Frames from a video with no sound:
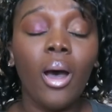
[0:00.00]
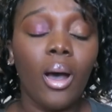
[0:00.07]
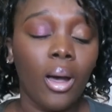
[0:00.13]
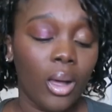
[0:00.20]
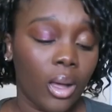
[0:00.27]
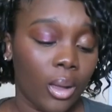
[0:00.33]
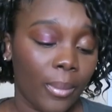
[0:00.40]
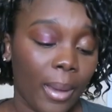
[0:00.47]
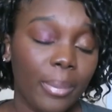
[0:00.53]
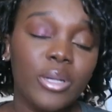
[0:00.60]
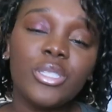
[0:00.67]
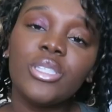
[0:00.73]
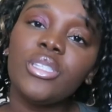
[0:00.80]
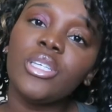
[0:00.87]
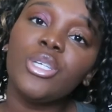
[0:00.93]
Um, I
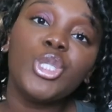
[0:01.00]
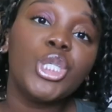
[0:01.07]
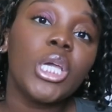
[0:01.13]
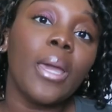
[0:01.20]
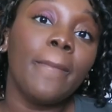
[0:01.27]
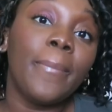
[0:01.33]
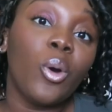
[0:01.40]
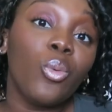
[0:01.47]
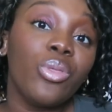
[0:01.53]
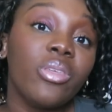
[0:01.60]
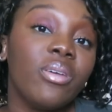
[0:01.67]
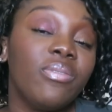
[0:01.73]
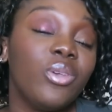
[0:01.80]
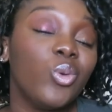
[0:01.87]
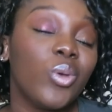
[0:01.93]
personally think you should get both
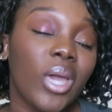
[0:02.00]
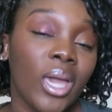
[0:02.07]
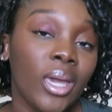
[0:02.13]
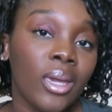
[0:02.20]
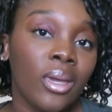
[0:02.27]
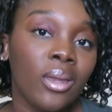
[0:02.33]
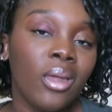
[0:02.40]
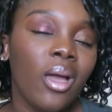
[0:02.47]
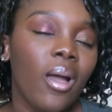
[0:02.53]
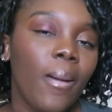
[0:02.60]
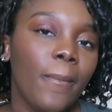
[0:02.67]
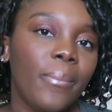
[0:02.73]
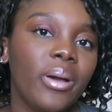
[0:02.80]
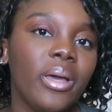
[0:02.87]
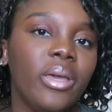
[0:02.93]
if you can,
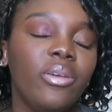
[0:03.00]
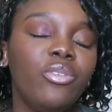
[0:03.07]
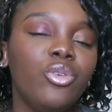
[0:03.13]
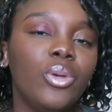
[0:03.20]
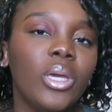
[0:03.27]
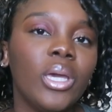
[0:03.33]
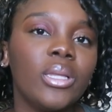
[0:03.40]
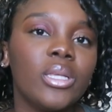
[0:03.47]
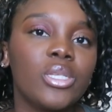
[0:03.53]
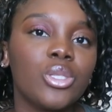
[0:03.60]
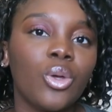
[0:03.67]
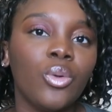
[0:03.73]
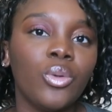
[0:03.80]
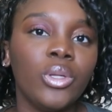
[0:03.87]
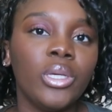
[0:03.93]
but if you can't, that's
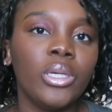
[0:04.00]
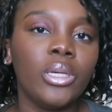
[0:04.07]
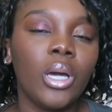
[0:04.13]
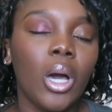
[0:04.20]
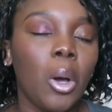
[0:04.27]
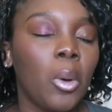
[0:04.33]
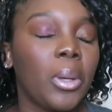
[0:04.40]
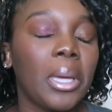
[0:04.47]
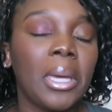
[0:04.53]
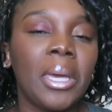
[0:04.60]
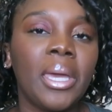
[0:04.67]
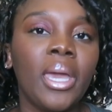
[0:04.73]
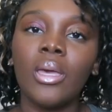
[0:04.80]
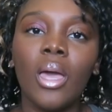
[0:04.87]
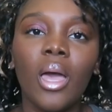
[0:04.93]
totally
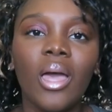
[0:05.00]
okay.